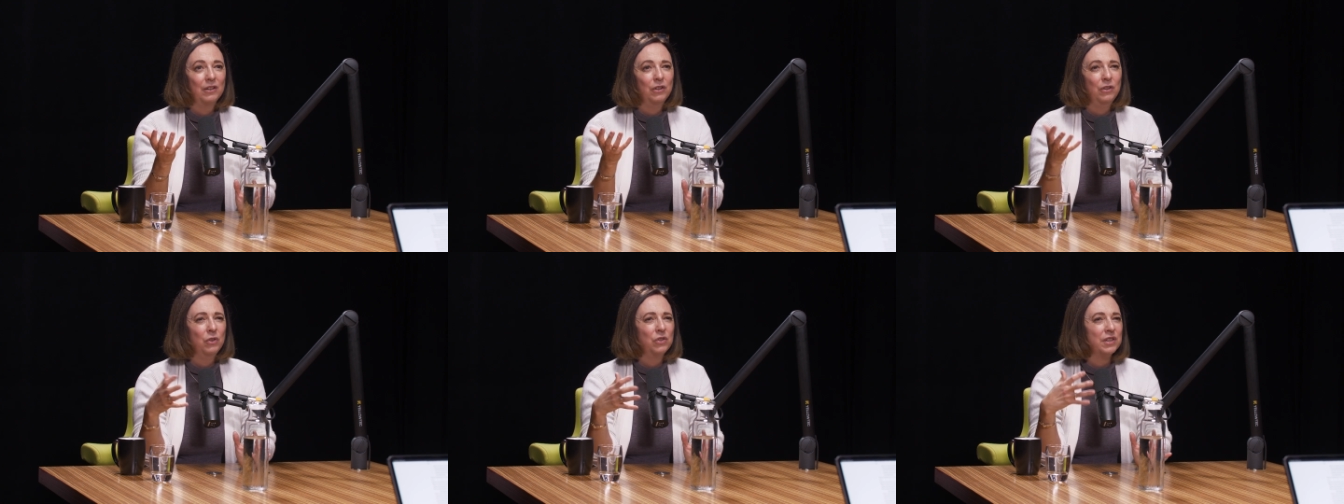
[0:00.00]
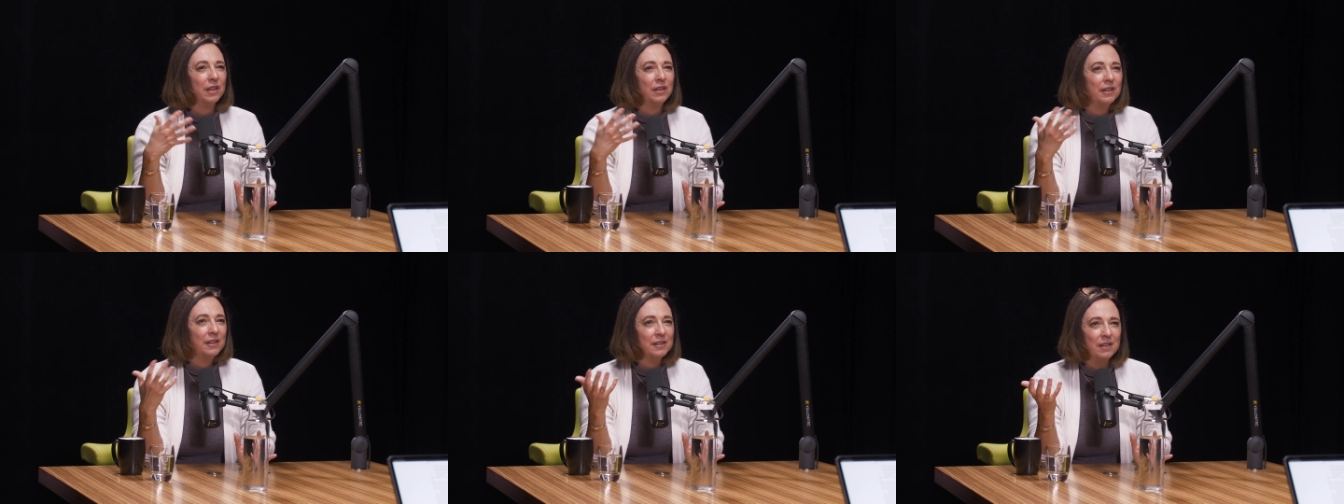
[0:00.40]
you
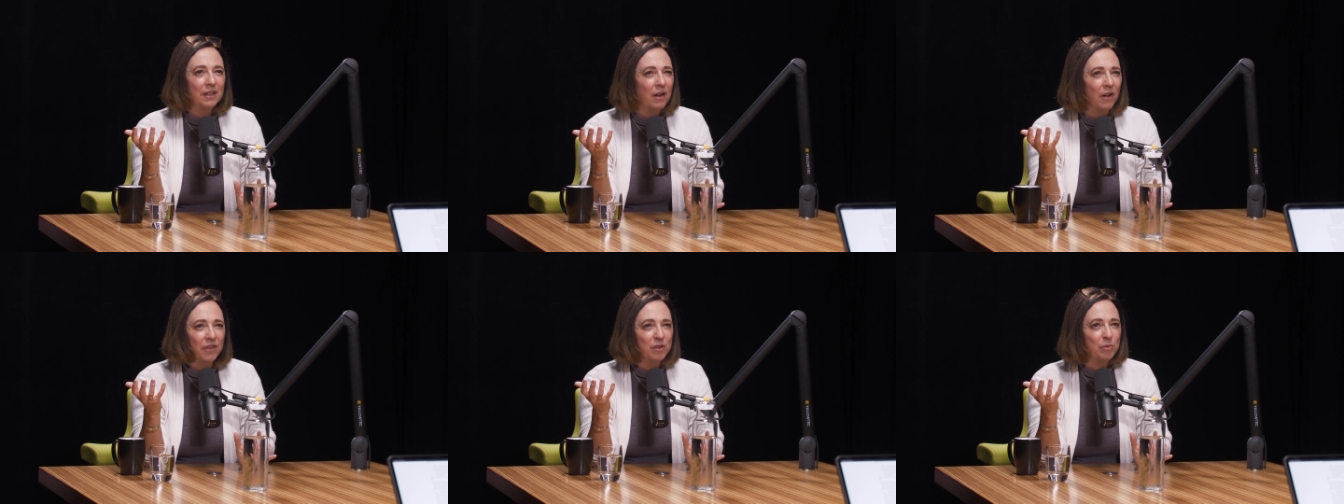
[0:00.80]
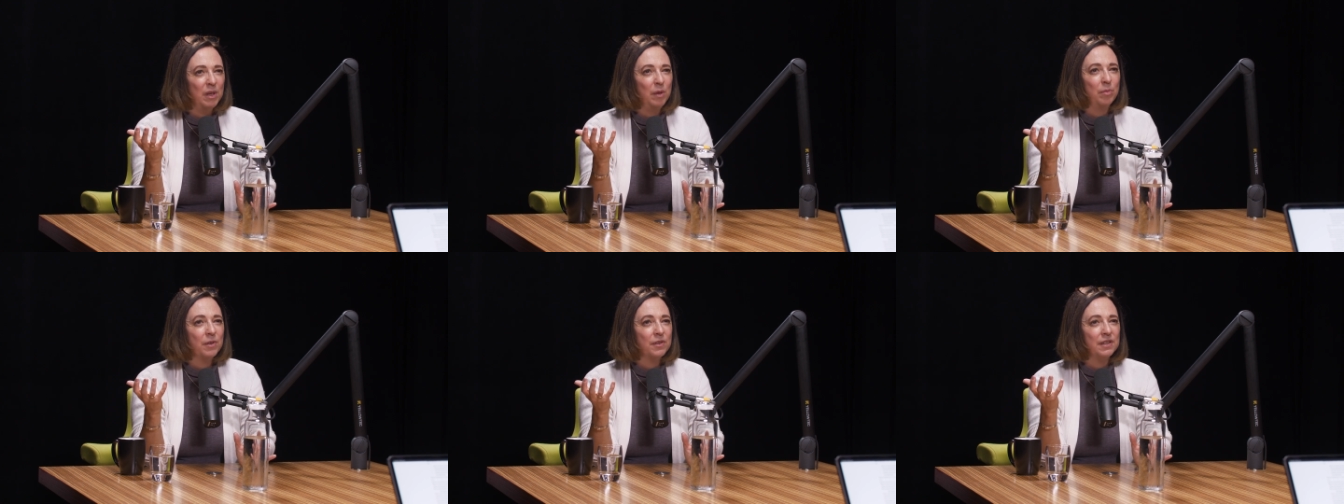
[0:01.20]
suddenly see all these
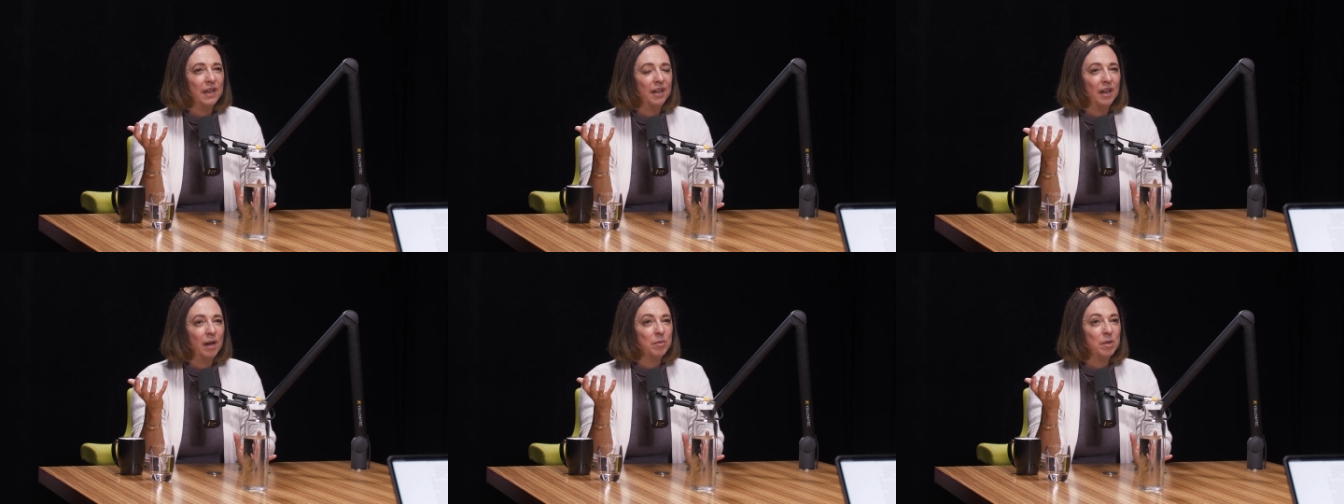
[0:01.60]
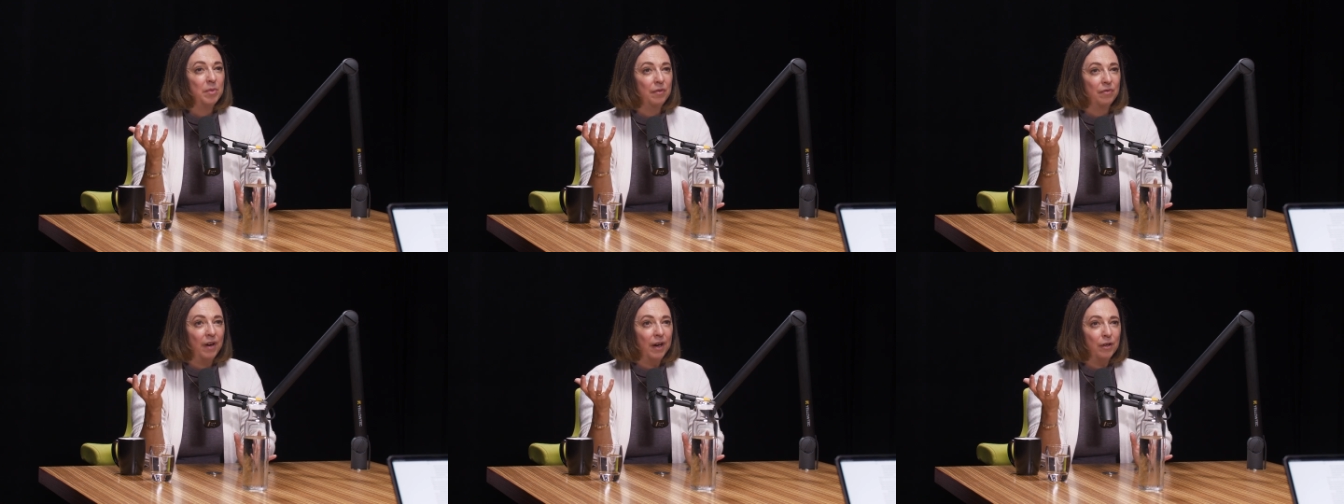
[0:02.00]
people signing up to
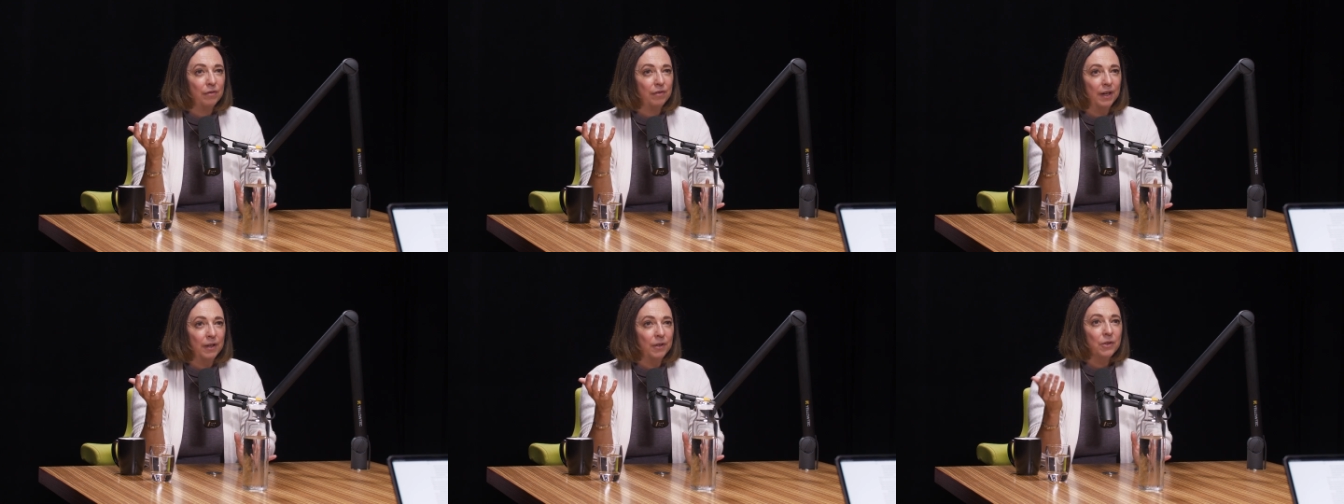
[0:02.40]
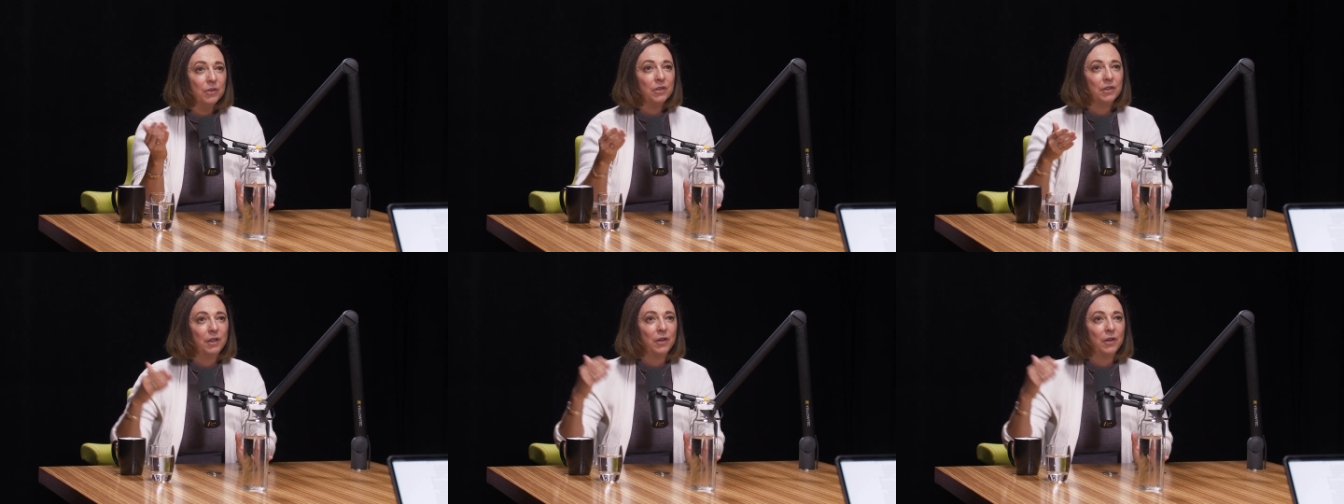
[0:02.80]
be firefighters.